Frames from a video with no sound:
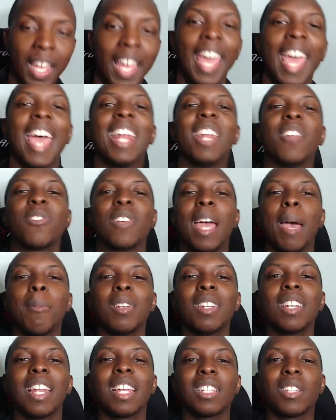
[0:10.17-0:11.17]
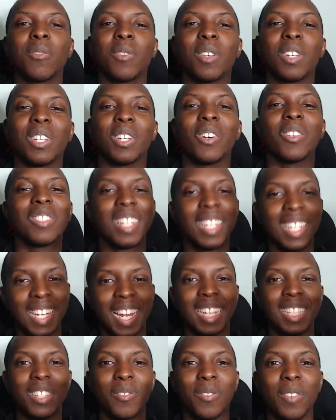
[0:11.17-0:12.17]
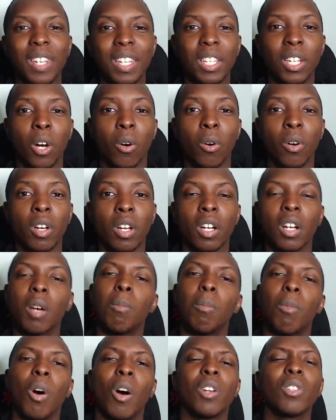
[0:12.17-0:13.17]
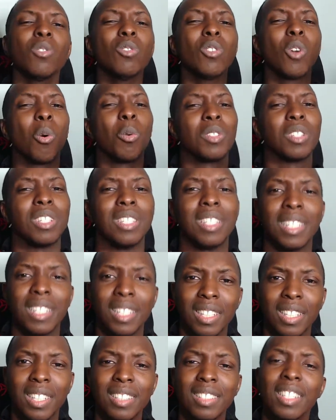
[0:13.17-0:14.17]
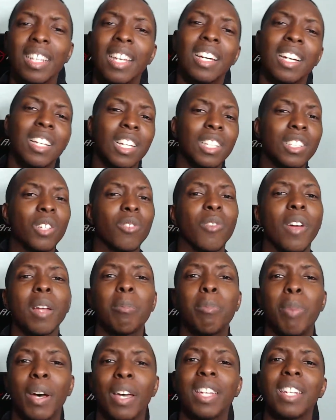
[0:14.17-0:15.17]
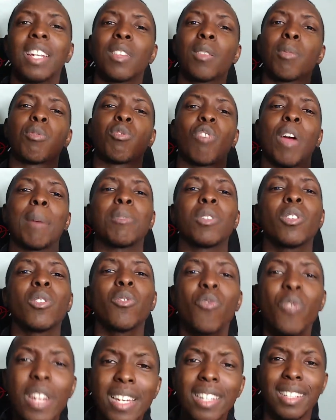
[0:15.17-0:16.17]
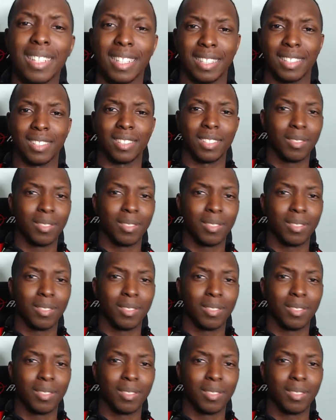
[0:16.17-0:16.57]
And if you haven't liked the video, then like the video. Come on, you know what the deal is. Click the red button and subscribe to The Realist.